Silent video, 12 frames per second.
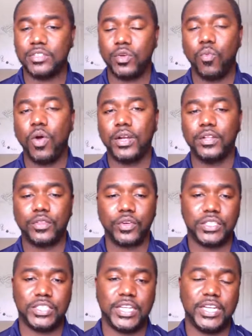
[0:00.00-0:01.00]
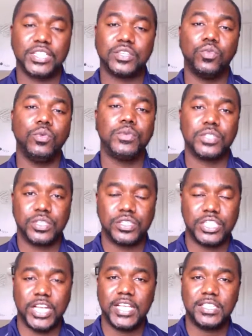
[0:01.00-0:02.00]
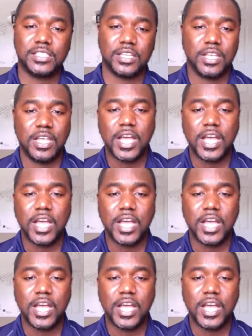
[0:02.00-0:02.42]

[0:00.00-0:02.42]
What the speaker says: So 1 to 13 is Ubersuggest,